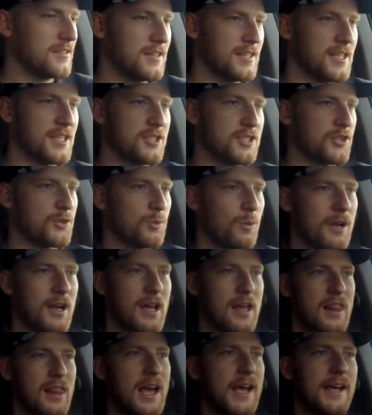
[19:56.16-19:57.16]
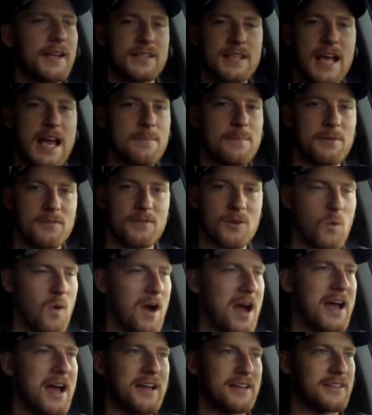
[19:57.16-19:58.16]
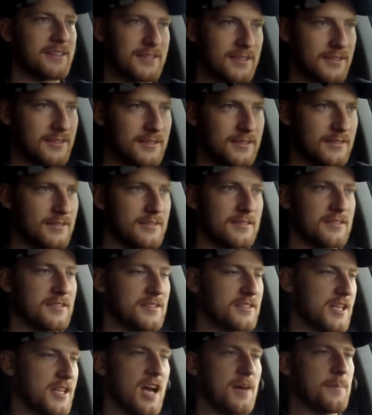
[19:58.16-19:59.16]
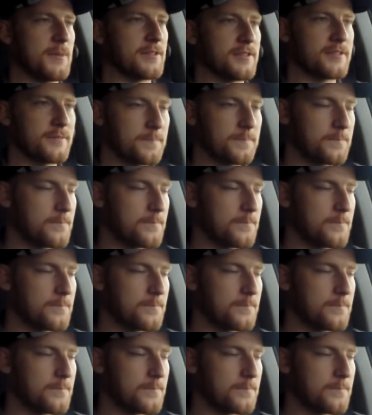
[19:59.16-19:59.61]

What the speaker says: this is what I like type of a wise. It's Cummins.